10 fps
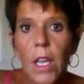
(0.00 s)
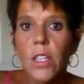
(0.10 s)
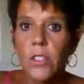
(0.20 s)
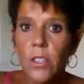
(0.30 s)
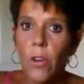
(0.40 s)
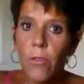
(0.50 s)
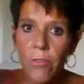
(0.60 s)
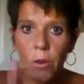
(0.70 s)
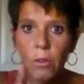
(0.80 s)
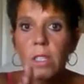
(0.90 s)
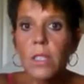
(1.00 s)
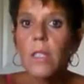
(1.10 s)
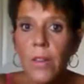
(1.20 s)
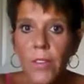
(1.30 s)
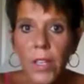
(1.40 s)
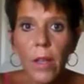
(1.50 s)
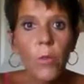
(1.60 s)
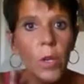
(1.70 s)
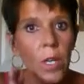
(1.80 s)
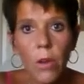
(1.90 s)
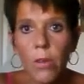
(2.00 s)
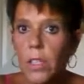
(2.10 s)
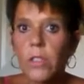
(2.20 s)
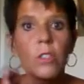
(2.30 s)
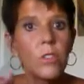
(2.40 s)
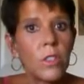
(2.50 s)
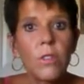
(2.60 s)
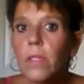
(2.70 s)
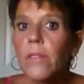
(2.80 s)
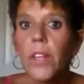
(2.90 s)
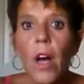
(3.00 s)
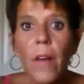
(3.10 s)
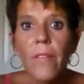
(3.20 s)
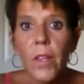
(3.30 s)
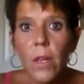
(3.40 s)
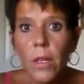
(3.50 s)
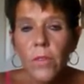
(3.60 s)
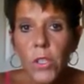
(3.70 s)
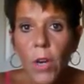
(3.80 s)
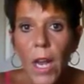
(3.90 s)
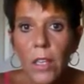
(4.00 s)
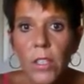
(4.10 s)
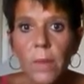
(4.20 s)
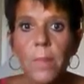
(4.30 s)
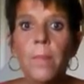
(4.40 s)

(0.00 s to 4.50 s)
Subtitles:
So focus is everything. We know this. You're students of law of attraction.